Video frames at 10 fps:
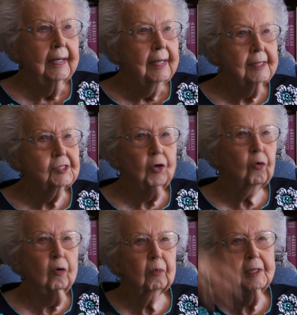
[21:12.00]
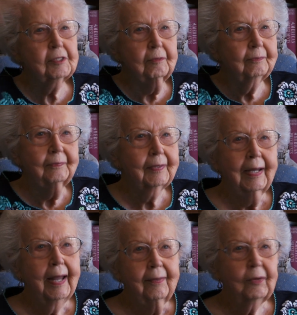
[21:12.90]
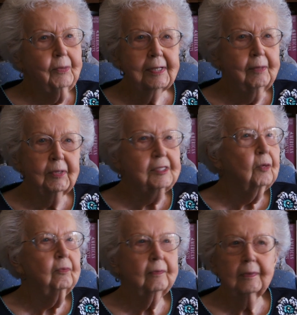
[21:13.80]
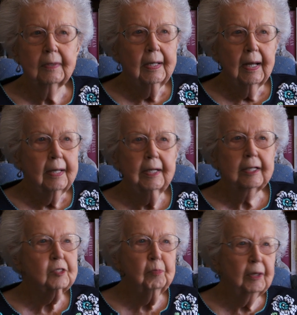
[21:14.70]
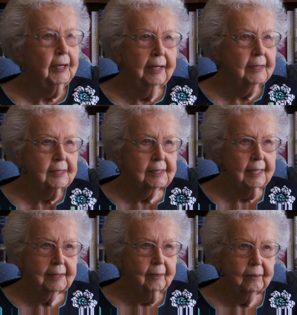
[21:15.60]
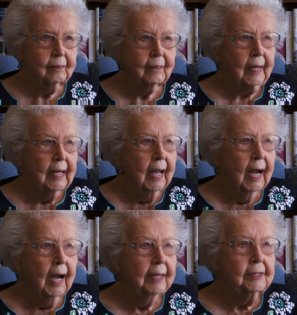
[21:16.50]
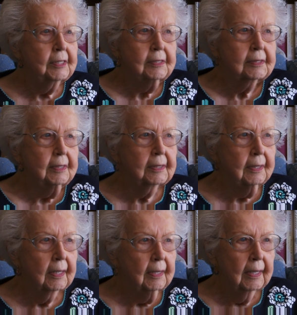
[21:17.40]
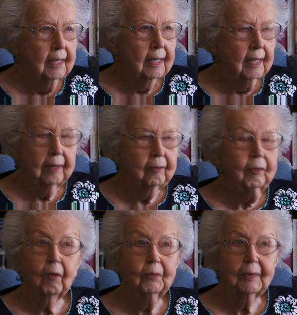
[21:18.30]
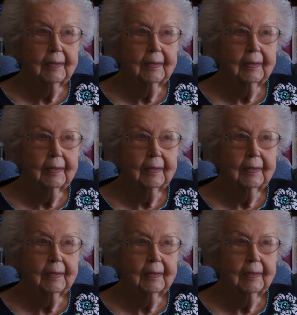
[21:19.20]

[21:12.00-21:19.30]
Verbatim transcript: his soul was, it was a, an experience that I just, I don't know.